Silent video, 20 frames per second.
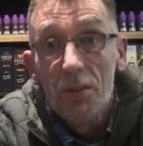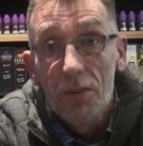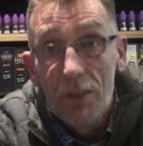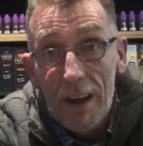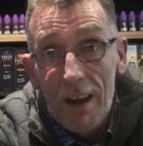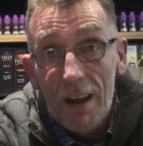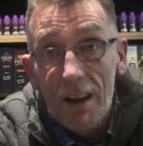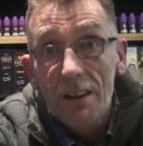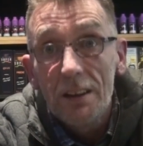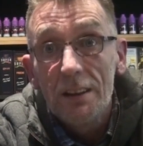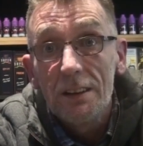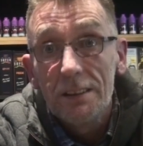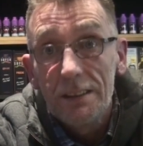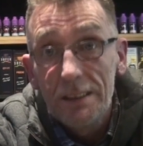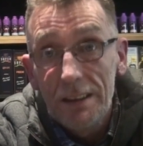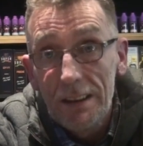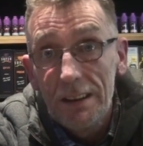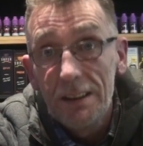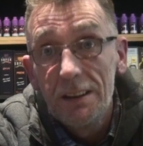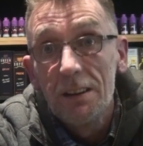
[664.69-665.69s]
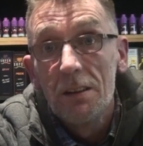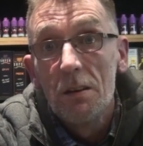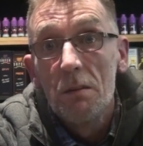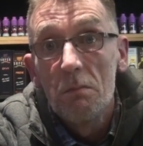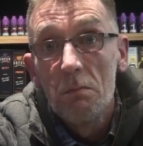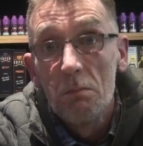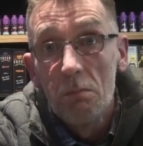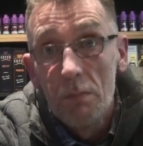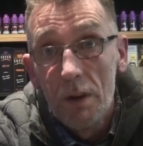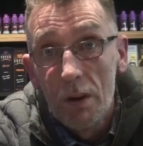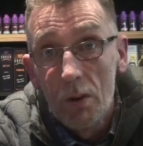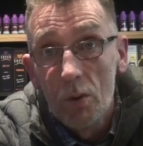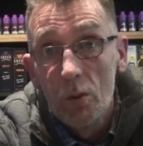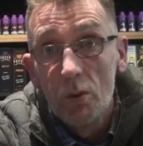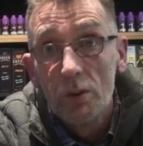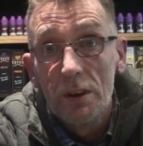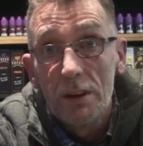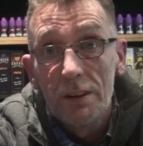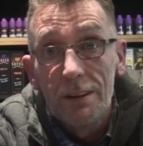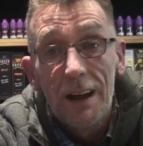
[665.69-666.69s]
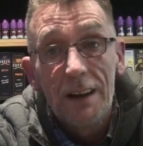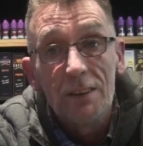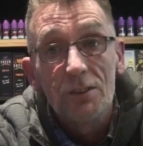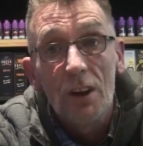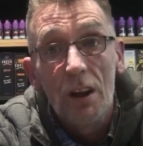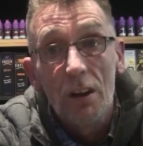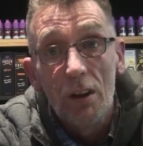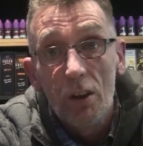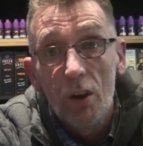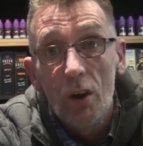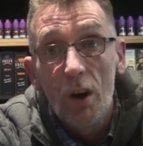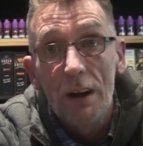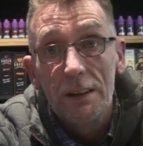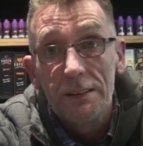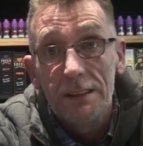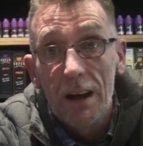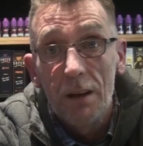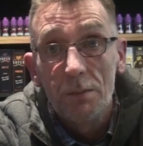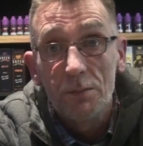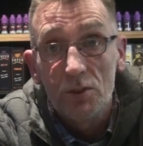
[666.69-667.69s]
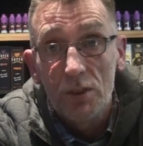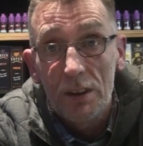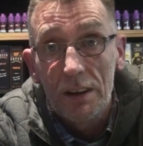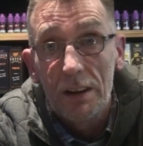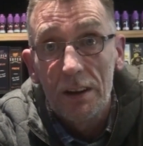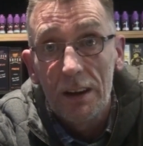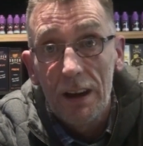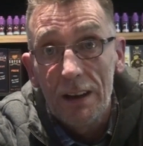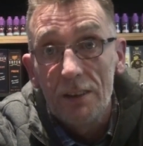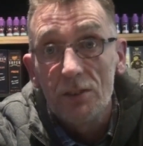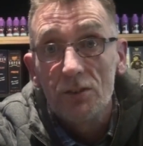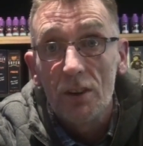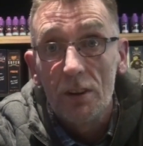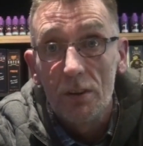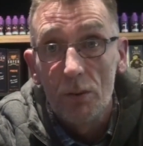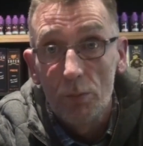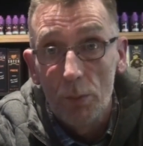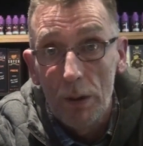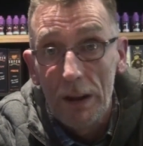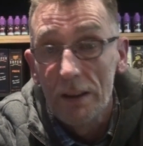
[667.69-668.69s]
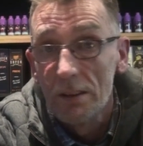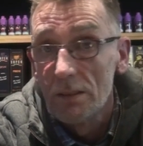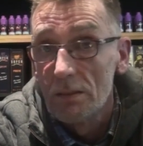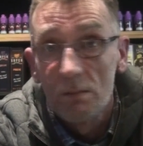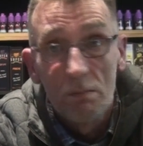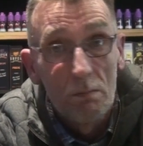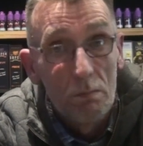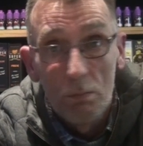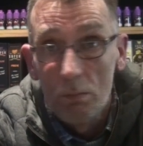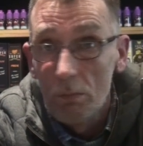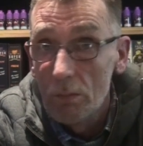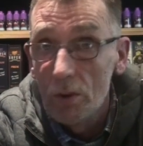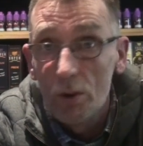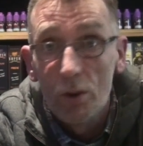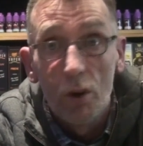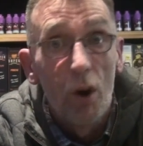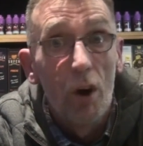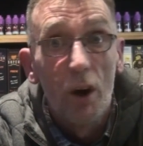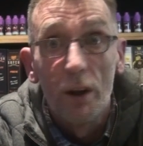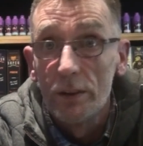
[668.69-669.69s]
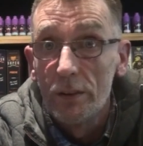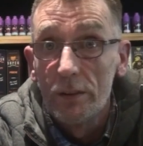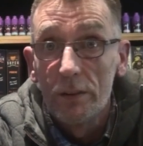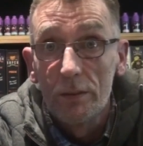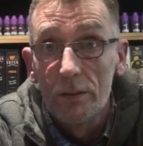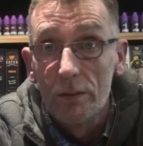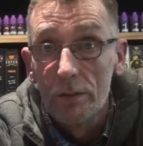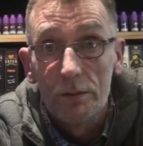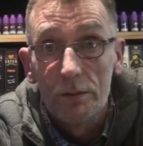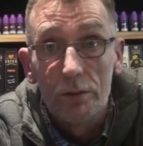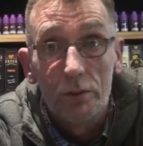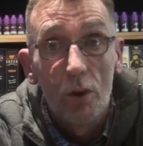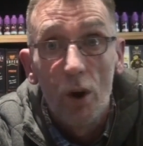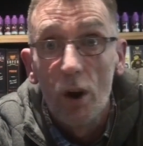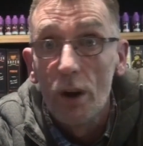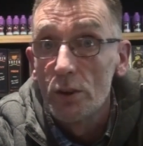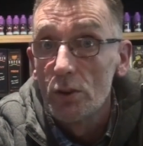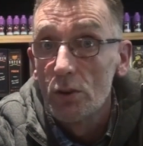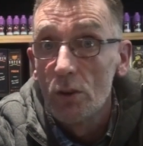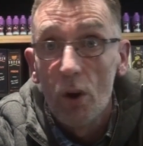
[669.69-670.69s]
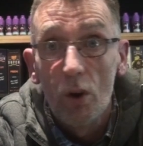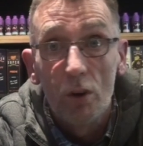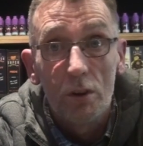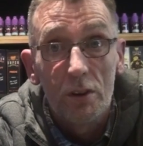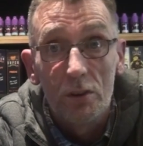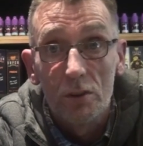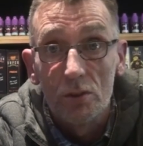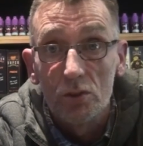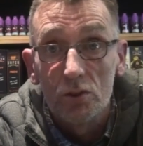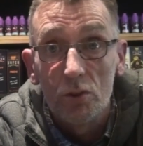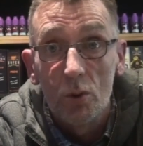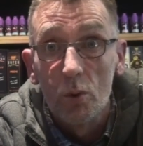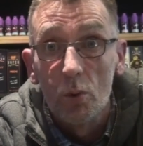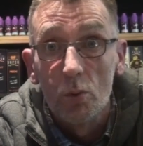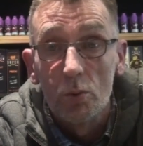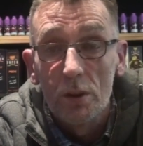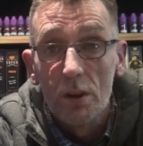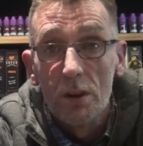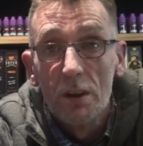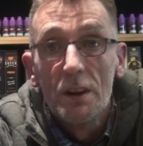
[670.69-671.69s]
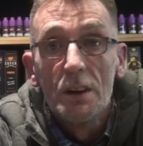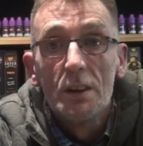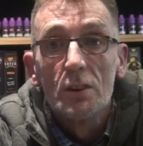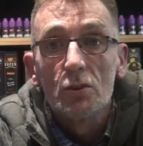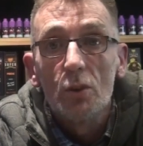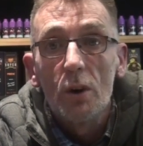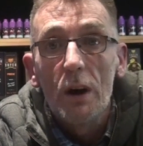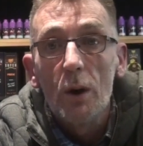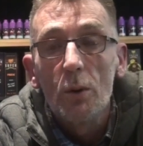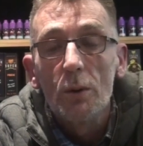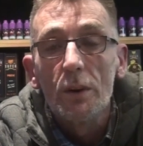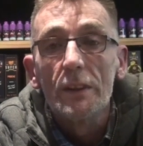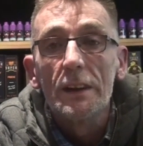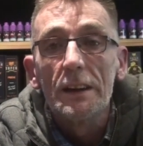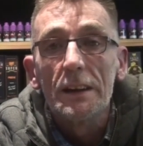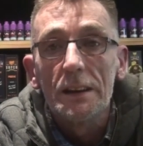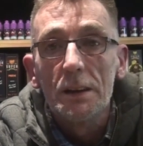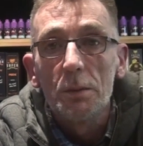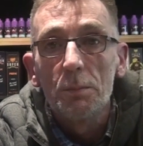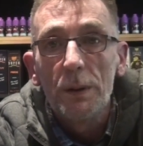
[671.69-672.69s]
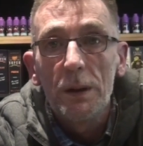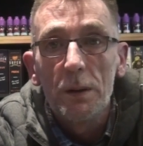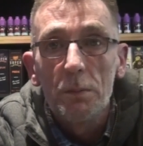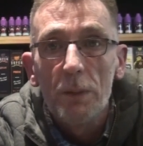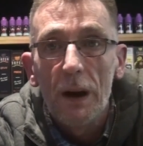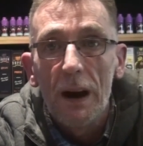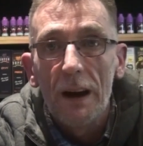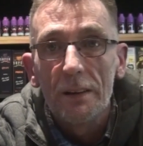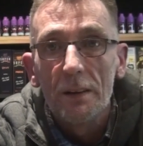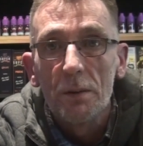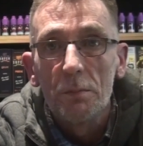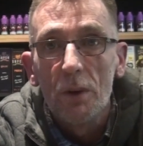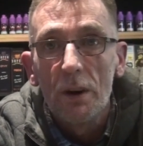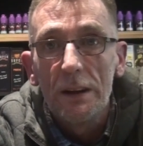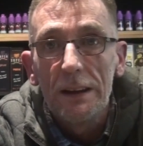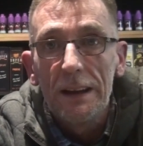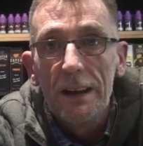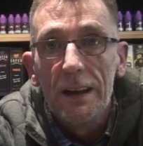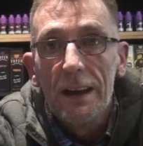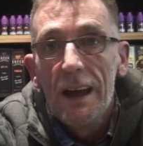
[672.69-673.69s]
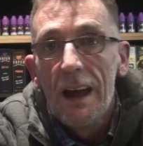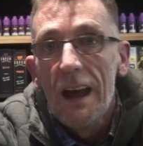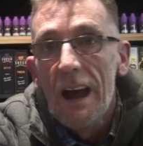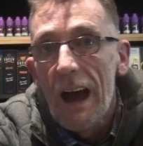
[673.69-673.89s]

13 million. That's a lot of damn cigarettes that have gone, not getting sold. So how are they going to pay back their money?